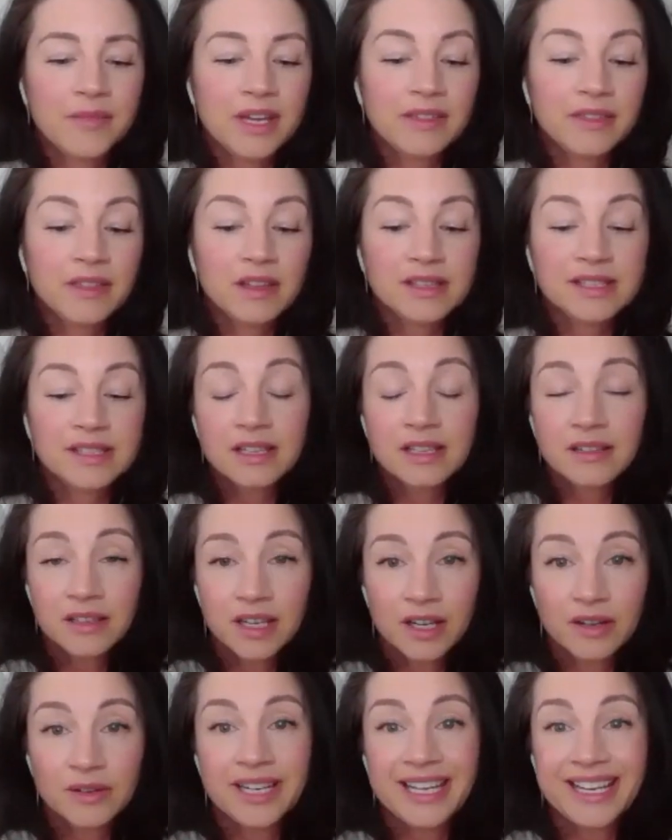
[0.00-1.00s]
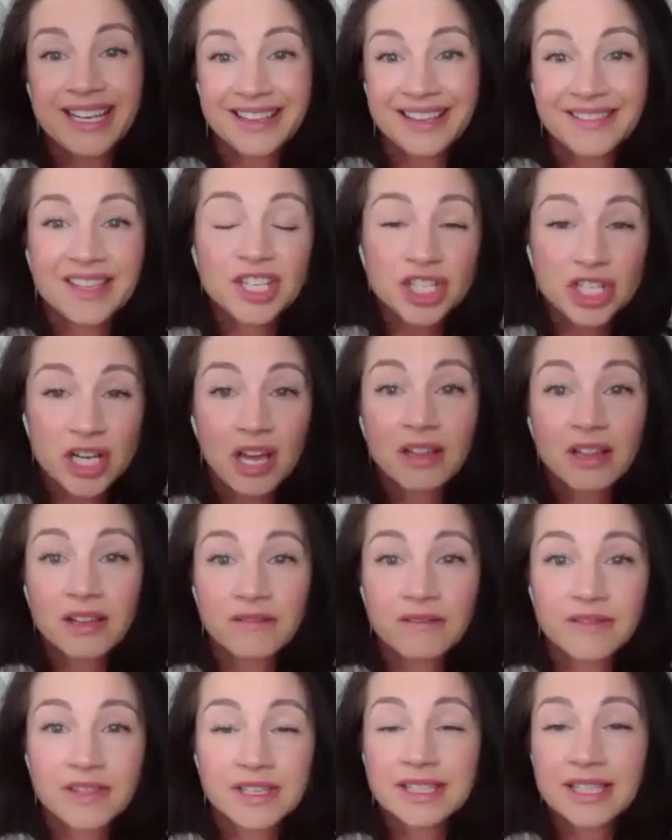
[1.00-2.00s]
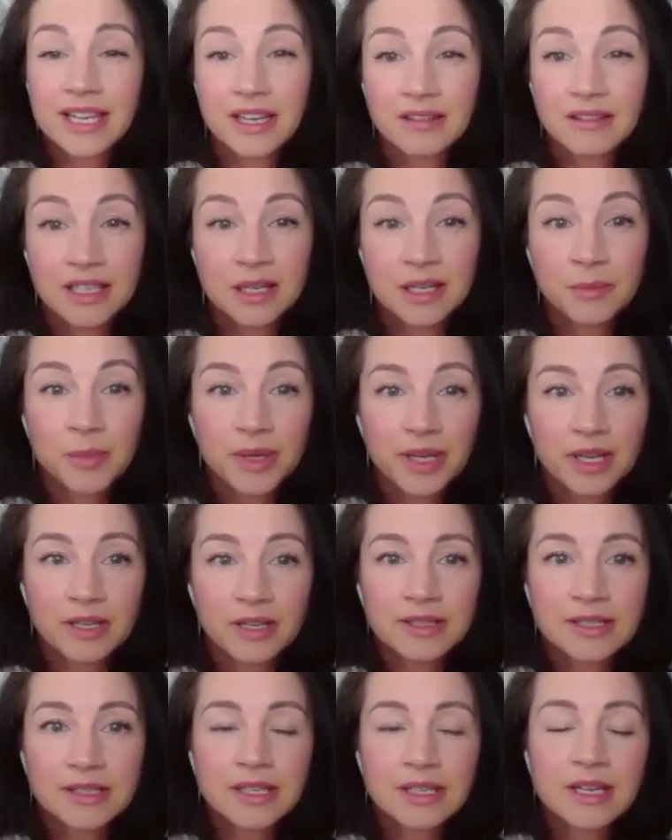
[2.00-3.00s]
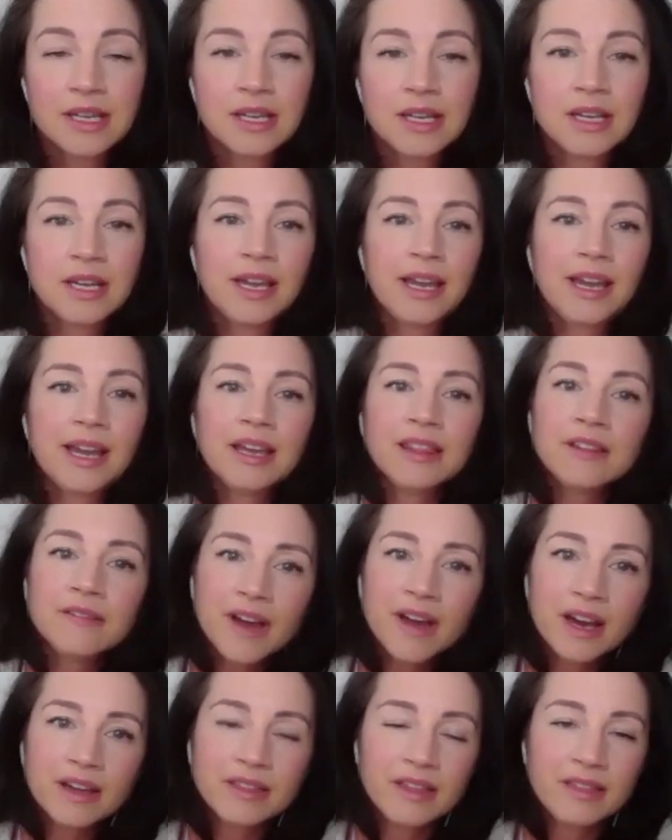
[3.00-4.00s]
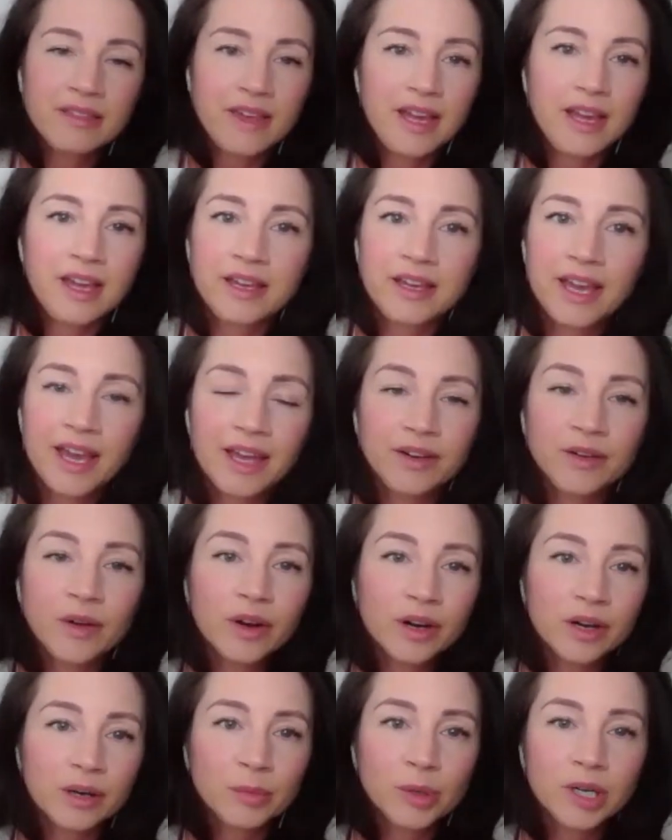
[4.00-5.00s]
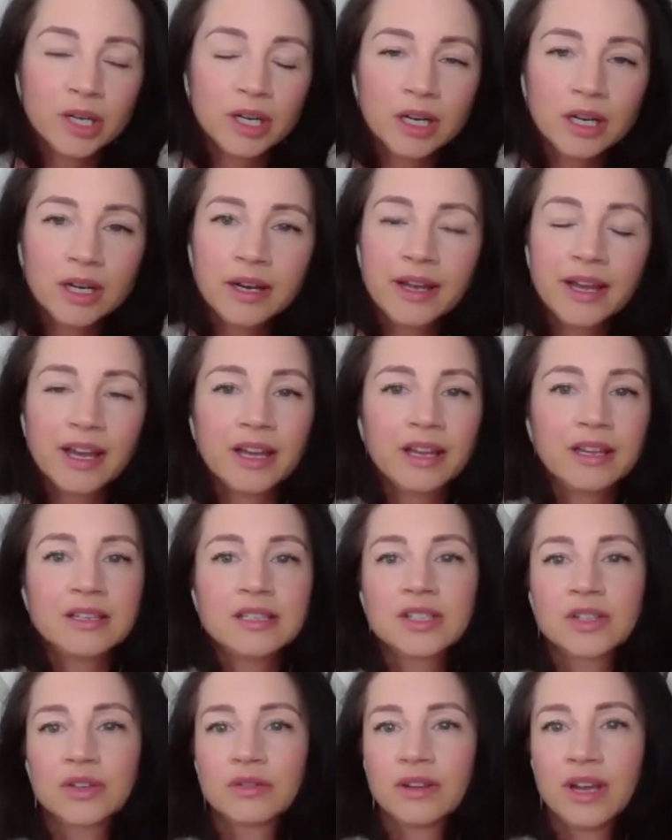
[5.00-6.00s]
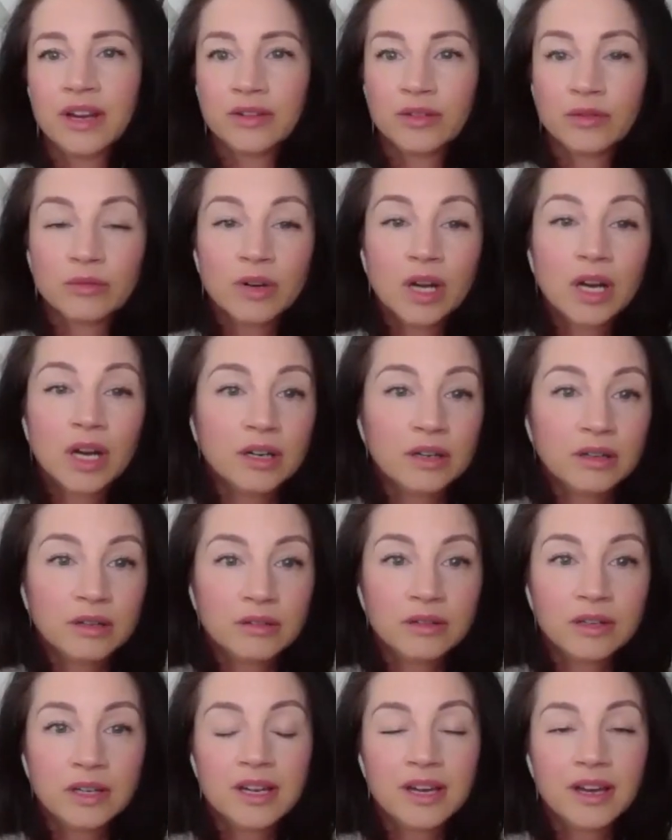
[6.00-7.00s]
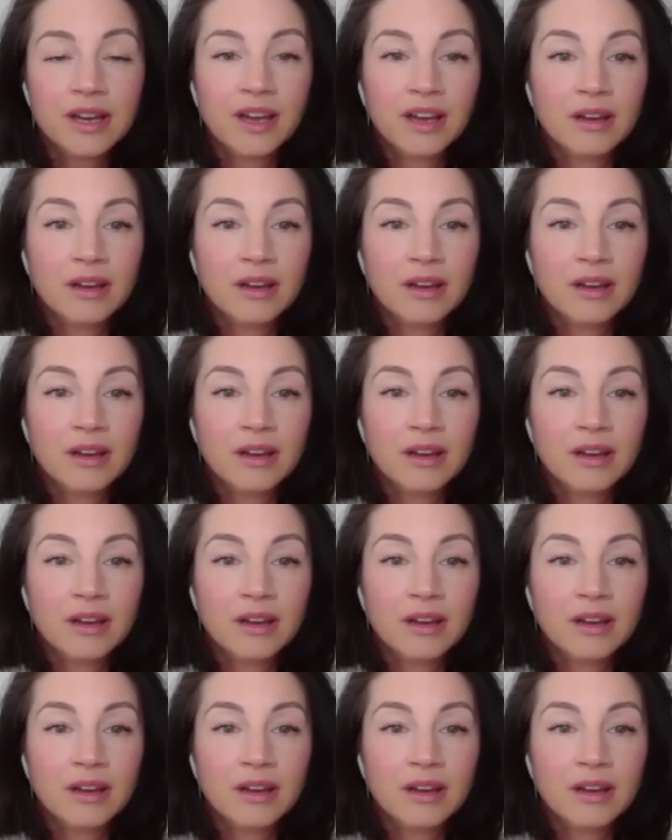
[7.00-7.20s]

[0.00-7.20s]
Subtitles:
in the silicone and the shell of the saline implants, and the fact that they can harbor and grow